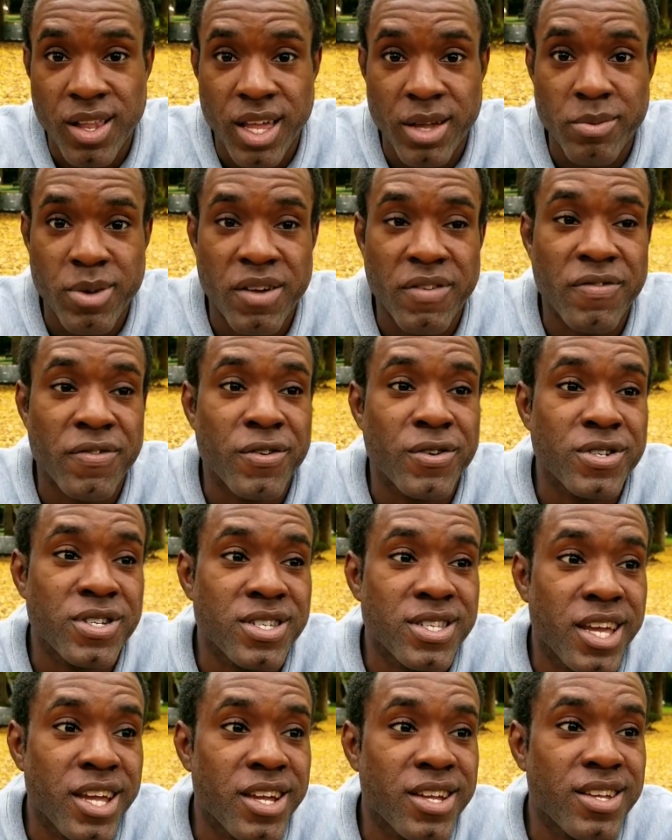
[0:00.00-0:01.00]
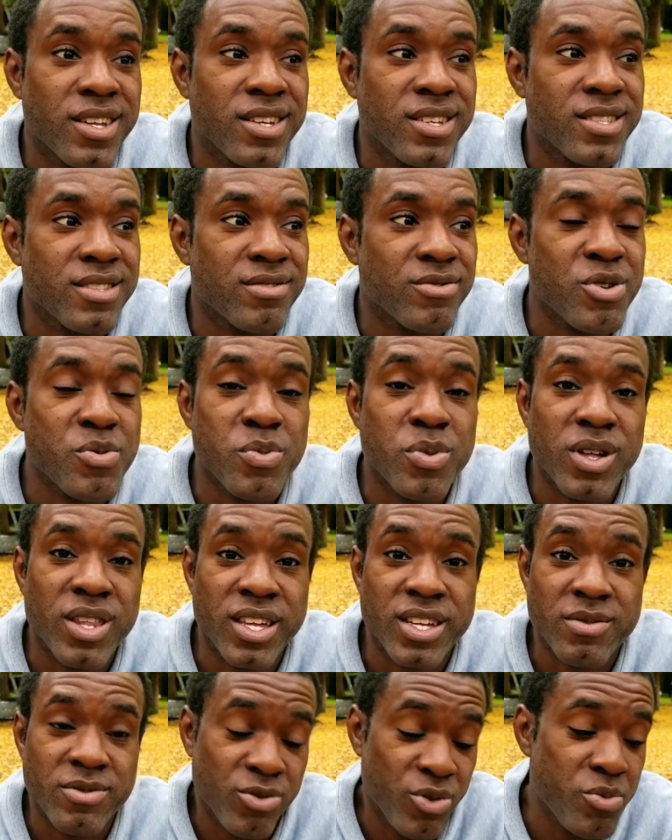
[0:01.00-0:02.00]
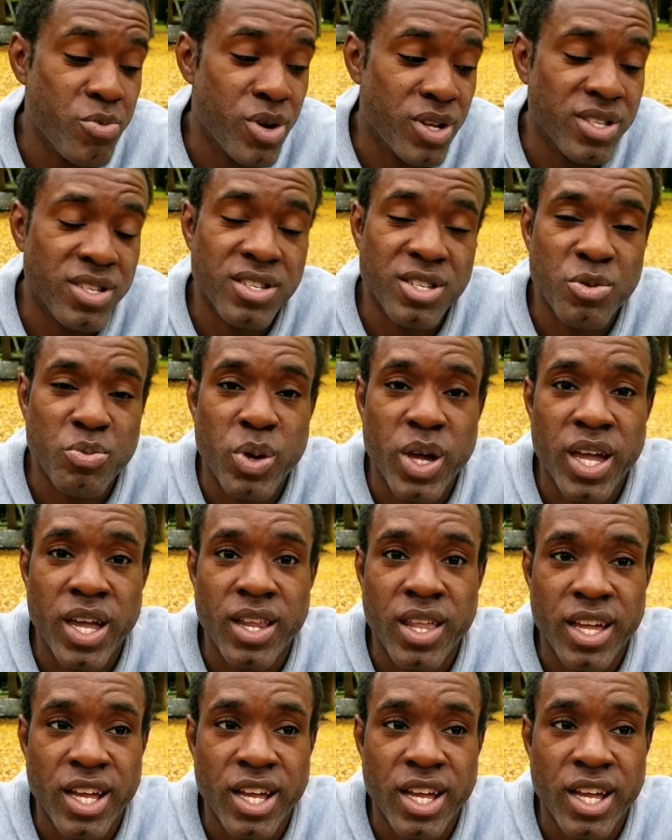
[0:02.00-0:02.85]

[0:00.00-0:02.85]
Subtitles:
like my first 3 months in Japan.